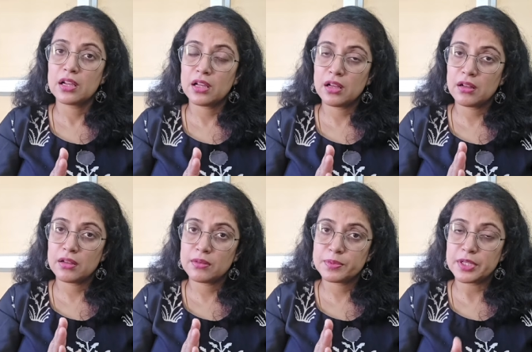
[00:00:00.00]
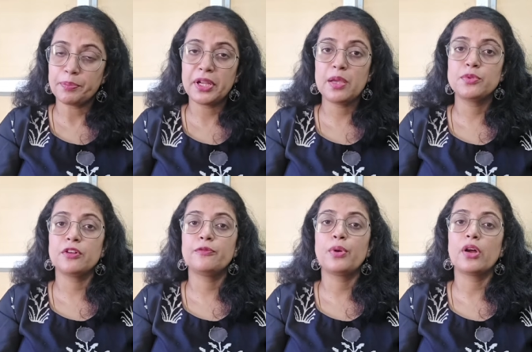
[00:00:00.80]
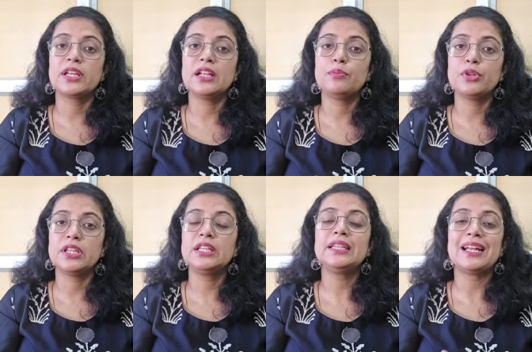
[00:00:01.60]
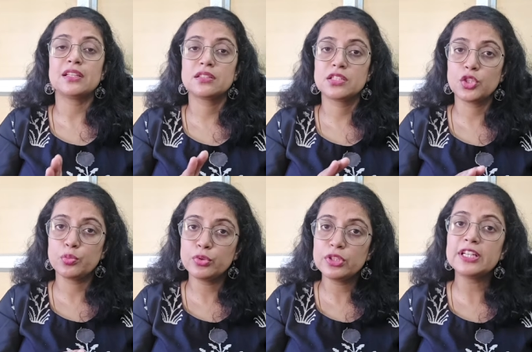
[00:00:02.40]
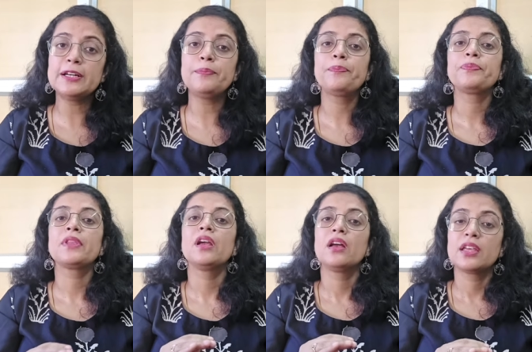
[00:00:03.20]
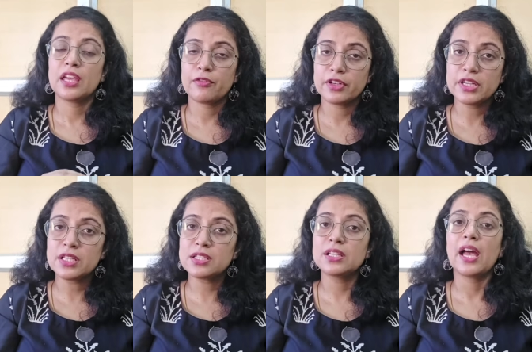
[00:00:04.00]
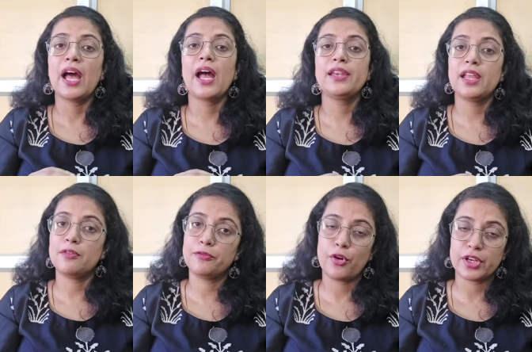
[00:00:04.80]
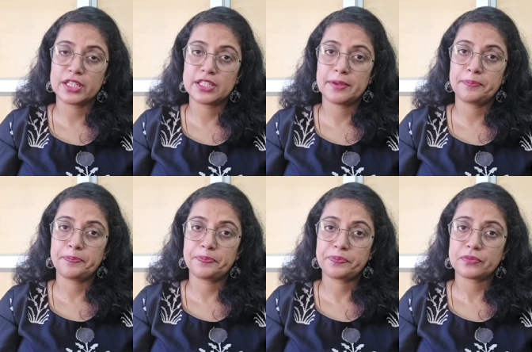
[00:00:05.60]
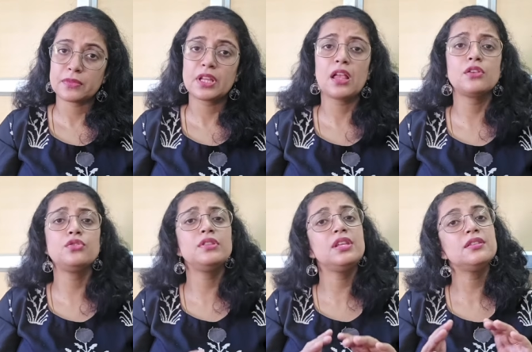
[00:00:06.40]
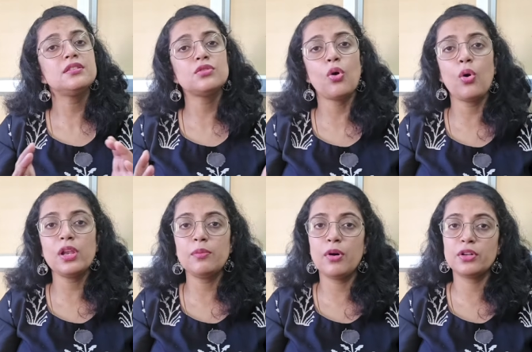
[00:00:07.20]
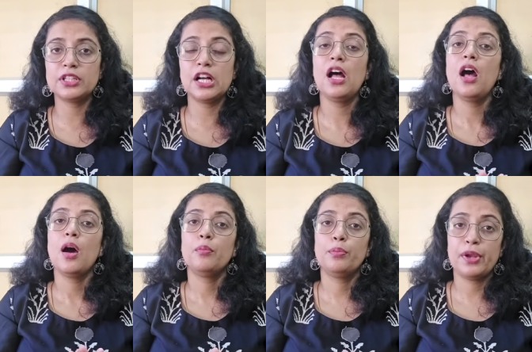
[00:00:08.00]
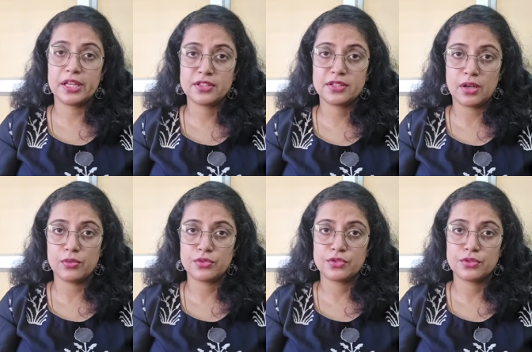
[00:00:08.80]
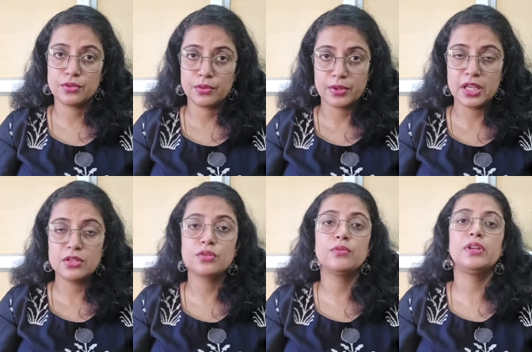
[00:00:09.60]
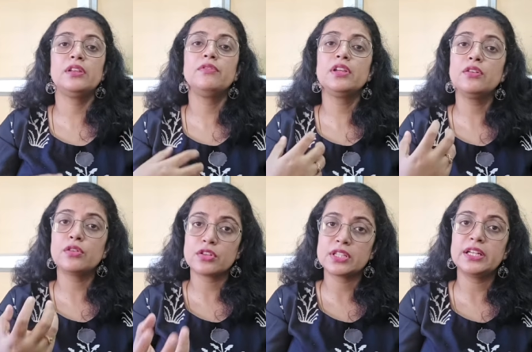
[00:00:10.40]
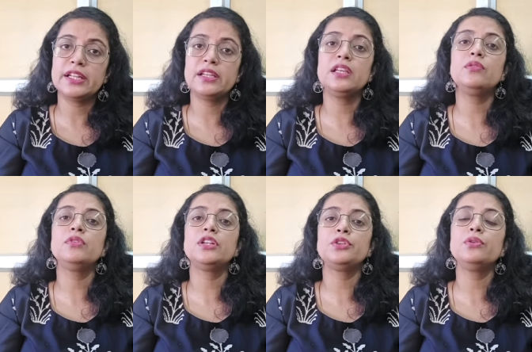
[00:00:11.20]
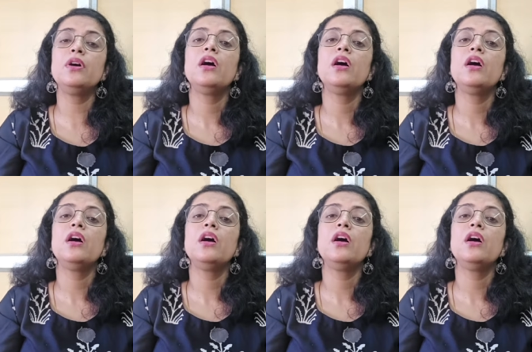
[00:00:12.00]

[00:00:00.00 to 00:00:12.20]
subtypes of bronchial breathing, that is tubular, cavernous and amphoric type. So this is all about the breath sounds. Okay, so whenever you are auscultating, you need to